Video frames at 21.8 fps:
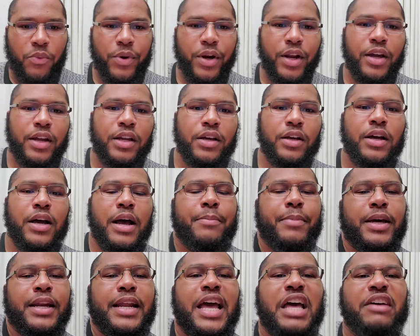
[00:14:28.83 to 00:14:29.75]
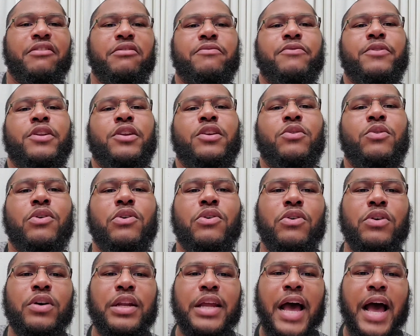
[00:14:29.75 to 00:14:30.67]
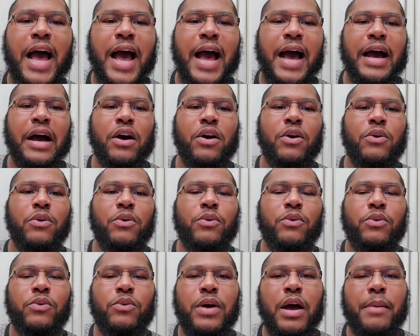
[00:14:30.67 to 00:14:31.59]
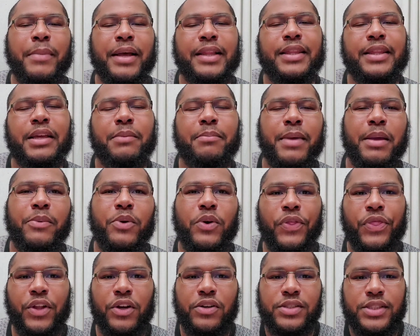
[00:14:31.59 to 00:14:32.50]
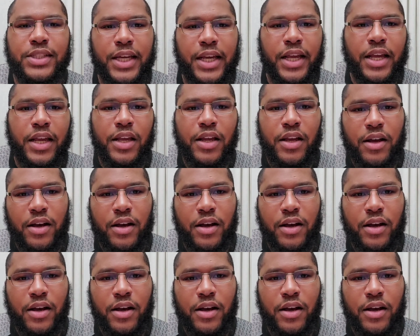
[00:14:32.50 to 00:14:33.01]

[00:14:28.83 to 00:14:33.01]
I'm gonna have a video on how, I think maybe on Thursday,